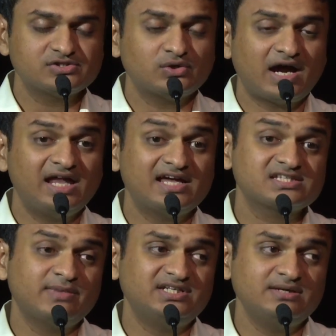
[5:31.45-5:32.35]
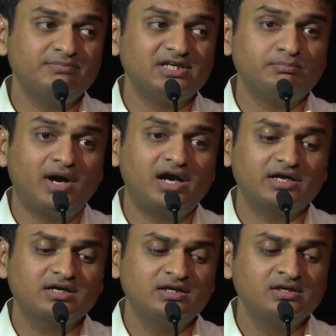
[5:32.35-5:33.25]
So I'll ask my teammate
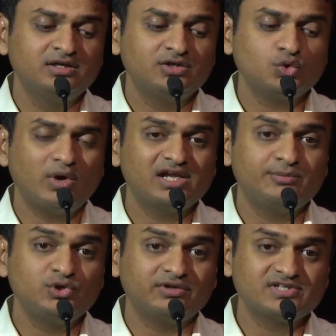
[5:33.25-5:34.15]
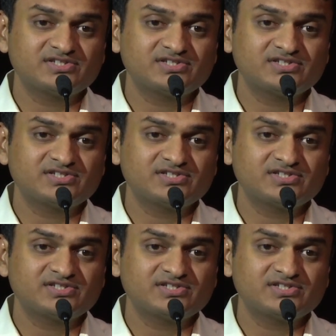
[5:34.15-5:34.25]
Mark to welcome you on the